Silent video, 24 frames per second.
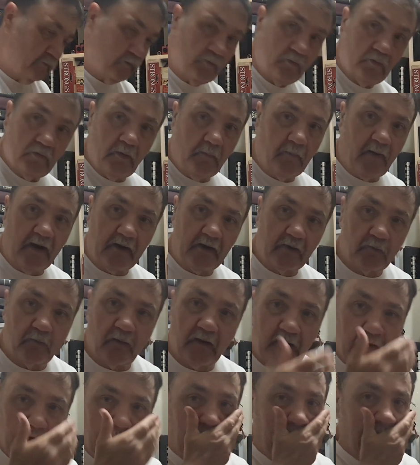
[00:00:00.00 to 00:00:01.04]
no matter
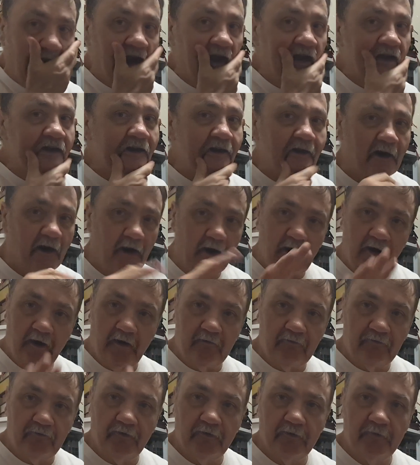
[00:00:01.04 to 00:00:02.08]
what kind
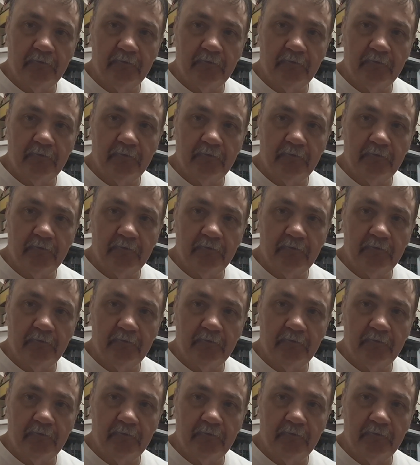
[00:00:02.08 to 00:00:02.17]
of